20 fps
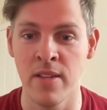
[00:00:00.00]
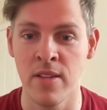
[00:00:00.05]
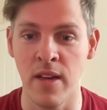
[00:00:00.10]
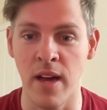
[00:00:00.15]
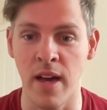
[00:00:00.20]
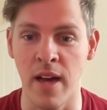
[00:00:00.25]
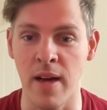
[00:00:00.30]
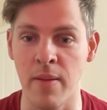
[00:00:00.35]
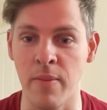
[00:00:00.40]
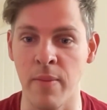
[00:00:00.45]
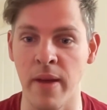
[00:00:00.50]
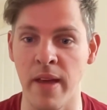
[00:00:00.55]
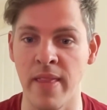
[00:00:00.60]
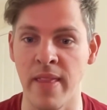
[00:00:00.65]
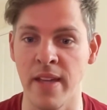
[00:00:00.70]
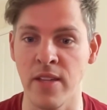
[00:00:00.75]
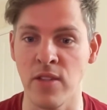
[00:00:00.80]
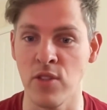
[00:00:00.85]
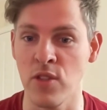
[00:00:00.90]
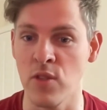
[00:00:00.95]
And
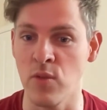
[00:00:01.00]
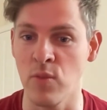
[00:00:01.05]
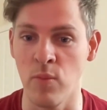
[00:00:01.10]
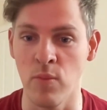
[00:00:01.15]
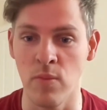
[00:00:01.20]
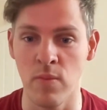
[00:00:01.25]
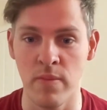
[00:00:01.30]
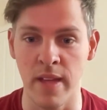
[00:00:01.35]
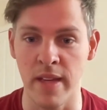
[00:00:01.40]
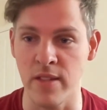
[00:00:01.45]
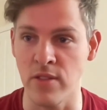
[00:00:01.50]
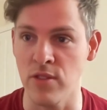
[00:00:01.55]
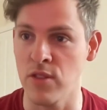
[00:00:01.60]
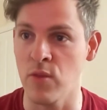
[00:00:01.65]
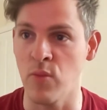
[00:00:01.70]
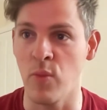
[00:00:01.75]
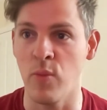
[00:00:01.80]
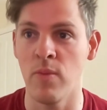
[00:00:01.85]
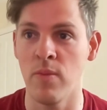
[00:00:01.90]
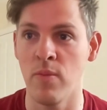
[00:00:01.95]
then she'd
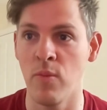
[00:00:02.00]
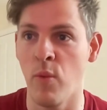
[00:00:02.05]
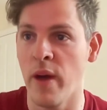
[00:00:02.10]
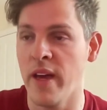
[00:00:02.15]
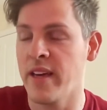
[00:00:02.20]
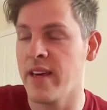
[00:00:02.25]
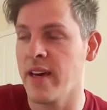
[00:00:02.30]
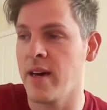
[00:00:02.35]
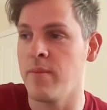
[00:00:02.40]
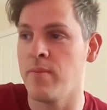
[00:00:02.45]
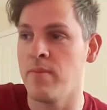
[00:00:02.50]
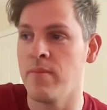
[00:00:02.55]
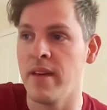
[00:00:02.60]
wake up